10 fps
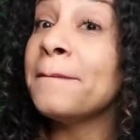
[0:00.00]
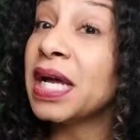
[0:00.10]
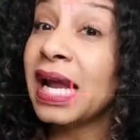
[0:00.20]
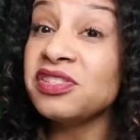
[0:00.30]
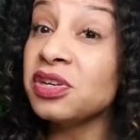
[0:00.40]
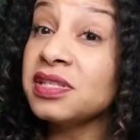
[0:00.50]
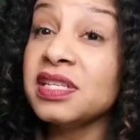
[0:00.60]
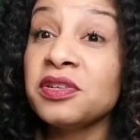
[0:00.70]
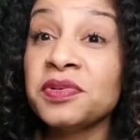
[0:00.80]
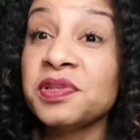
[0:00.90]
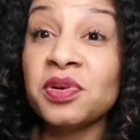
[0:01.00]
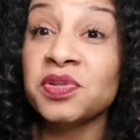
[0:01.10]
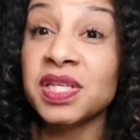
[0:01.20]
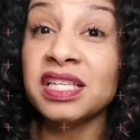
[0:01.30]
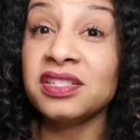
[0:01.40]
But I started seeing
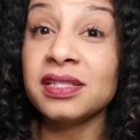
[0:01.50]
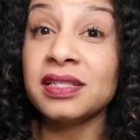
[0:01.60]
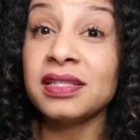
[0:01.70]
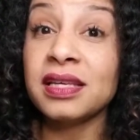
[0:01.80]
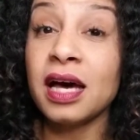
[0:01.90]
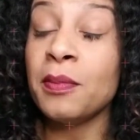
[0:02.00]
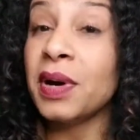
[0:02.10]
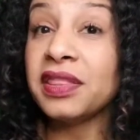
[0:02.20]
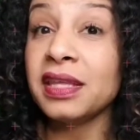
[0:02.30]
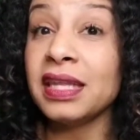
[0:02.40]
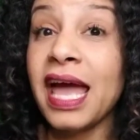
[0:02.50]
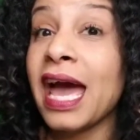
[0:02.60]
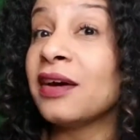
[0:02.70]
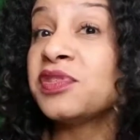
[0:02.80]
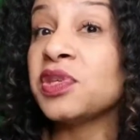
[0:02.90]
results in just a month and a
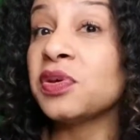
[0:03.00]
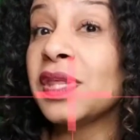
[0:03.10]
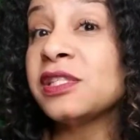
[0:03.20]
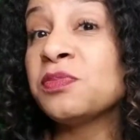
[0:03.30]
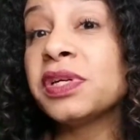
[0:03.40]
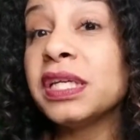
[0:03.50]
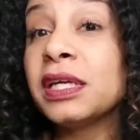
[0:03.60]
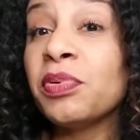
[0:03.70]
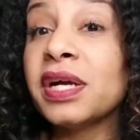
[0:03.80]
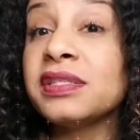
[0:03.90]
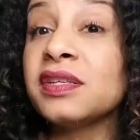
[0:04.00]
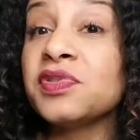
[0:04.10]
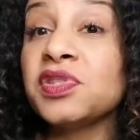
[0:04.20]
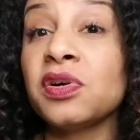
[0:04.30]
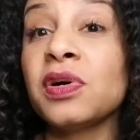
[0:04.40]
half, so that's pretty impressive.
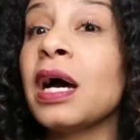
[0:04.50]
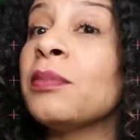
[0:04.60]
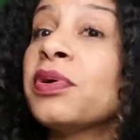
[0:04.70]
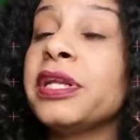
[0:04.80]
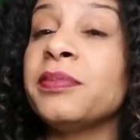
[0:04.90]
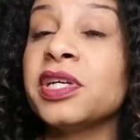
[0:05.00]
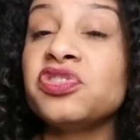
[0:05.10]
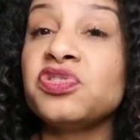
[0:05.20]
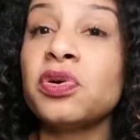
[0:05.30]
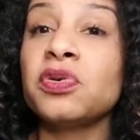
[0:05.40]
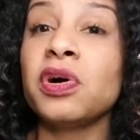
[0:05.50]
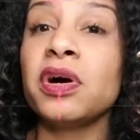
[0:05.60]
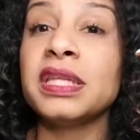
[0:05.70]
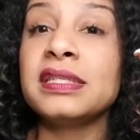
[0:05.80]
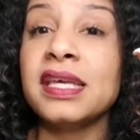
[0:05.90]
So I'm pretty much sold
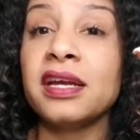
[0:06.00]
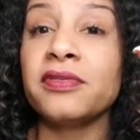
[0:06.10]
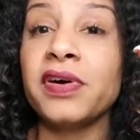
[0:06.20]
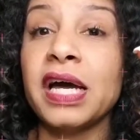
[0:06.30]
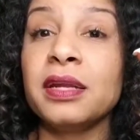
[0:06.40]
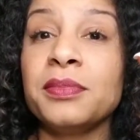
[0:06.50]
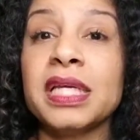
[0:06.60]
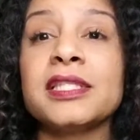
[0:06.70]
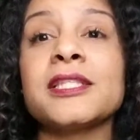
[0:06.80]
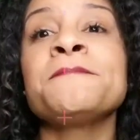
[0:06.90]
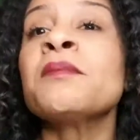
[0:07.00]
on these hair vitamins.